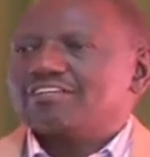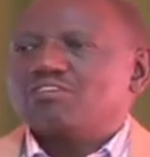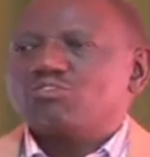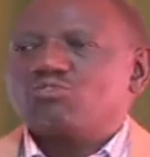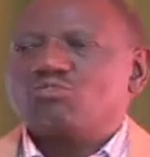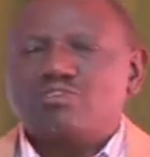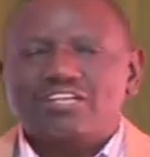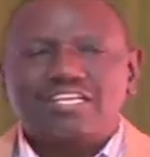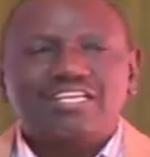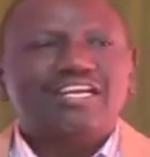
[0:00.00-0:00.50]

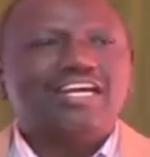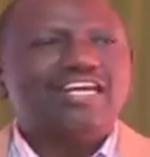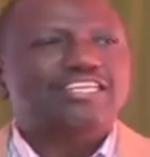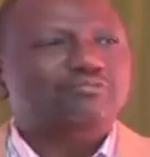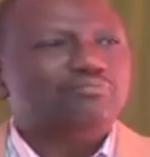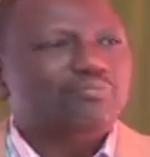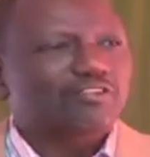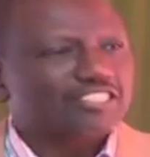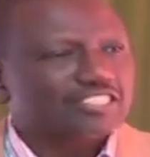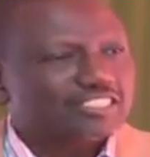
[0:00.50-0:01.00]
We as
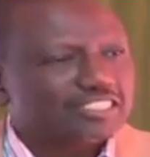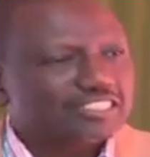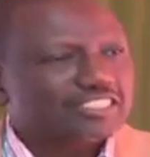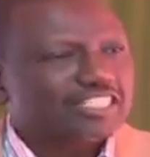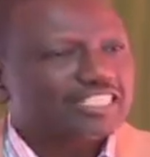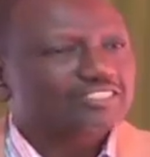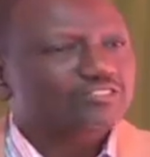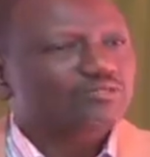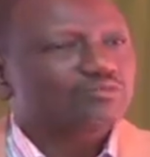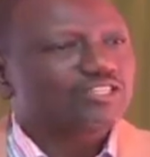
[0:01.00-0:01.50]

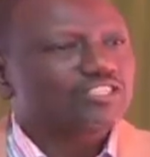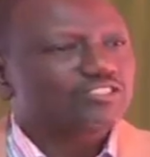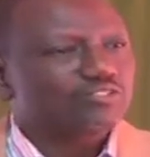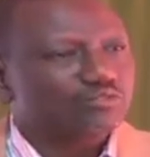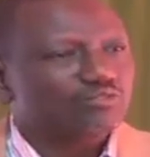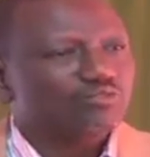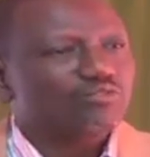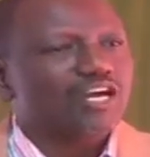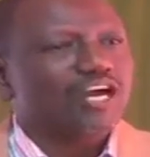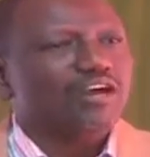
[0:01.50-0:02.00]
politicians will
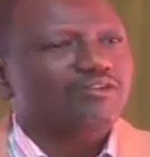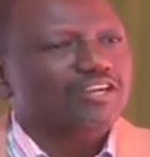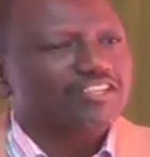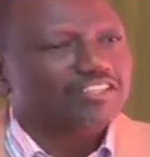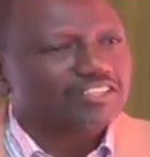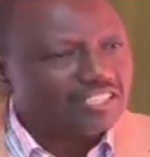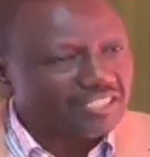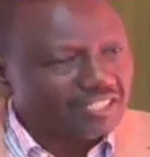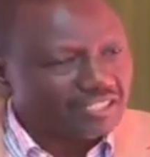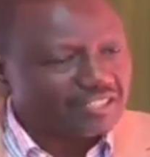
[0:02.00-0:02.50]
do our
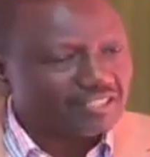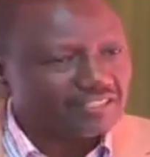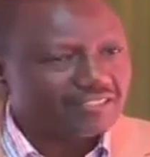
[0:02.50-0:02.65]
thing.